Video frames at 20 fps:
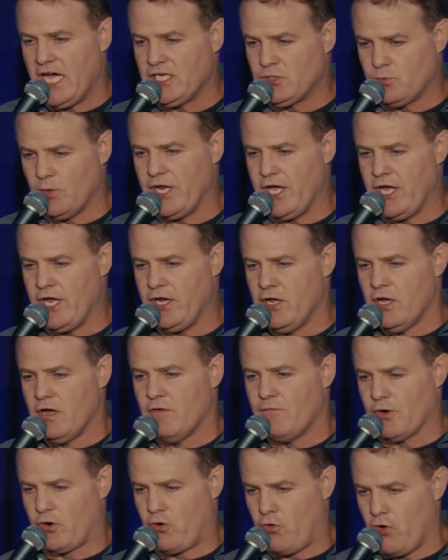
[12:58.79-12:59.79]
as we
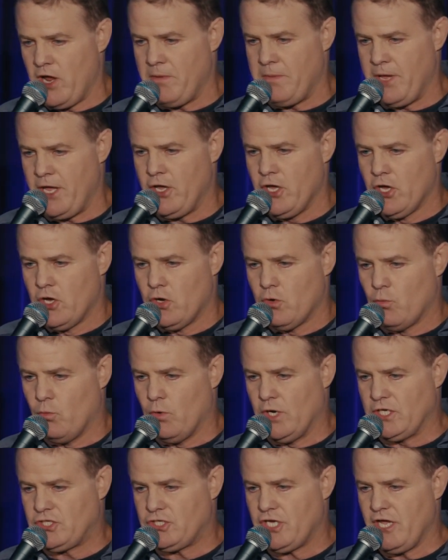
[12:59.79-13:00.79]
did for creamy,
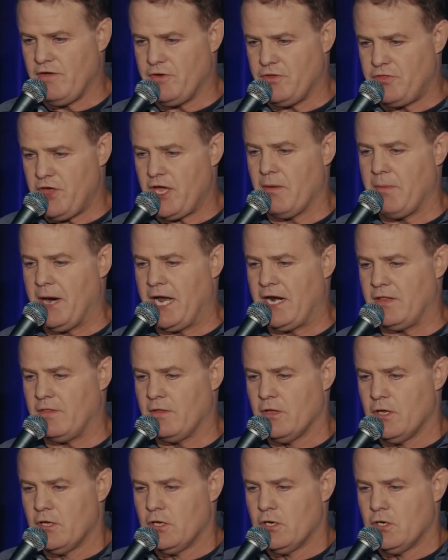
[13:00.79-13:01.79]
which, if you think about
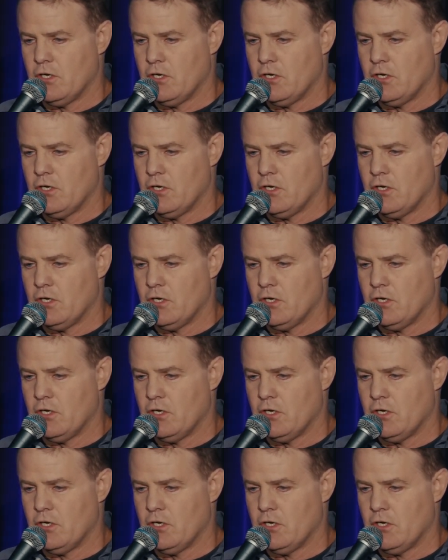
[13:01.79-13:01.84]
it,